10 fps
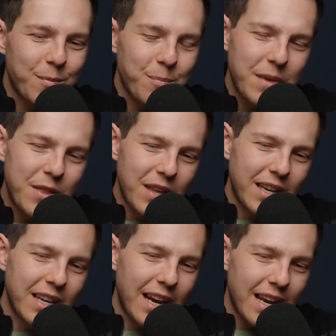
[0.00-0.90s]
me
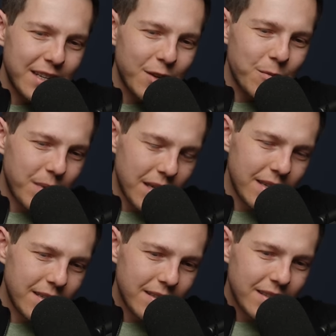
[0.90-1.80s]
thinking I had to go
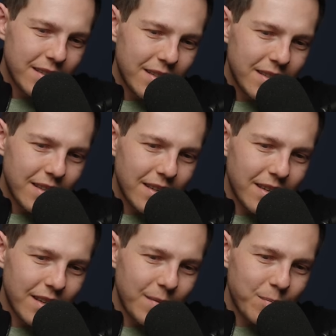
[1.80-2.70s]
pee
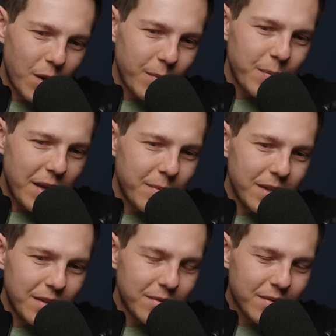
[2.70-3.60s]
probably made
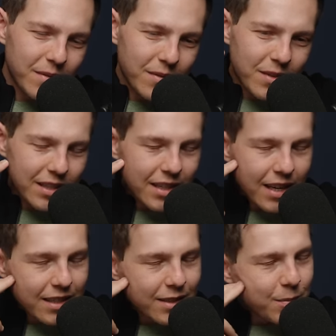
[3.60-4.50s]
me think that
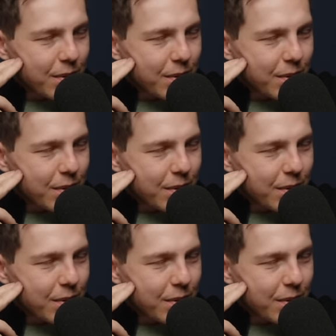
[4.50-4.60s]
I had to go